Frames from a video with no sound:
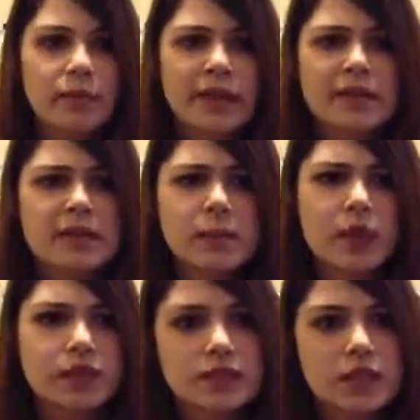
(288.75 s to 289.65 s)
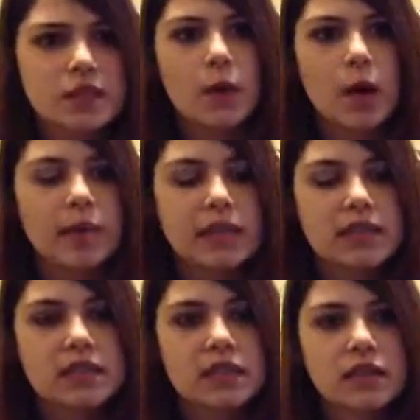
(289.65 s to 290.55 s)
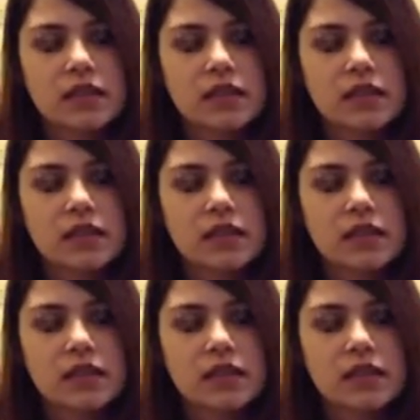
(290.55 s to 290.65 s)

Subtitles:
bouncy ball stress ball mix.